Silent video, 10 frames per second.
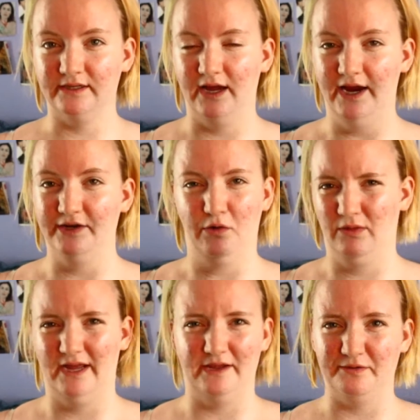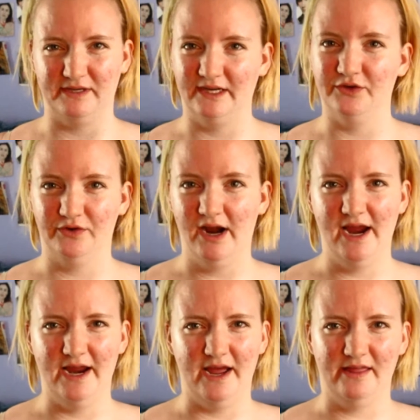I don't like using it
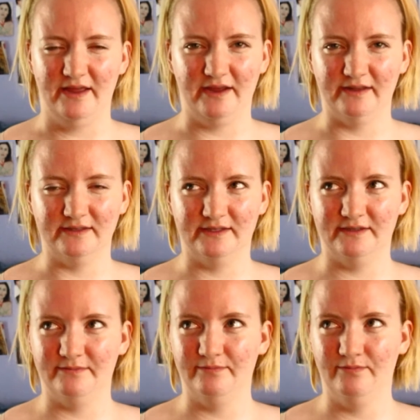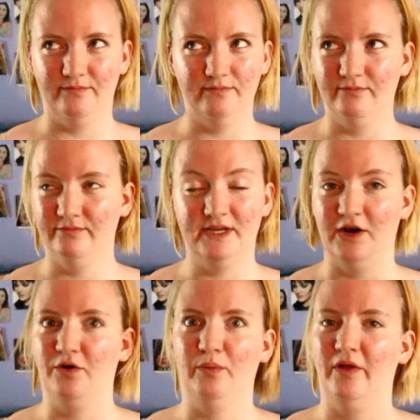dry. I think it's
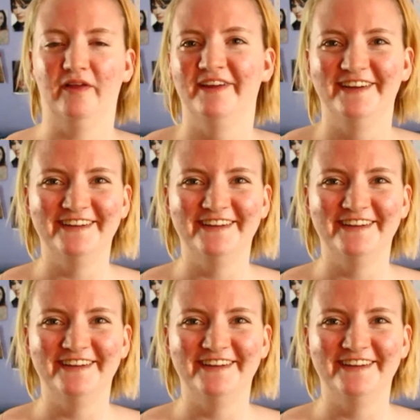terrible.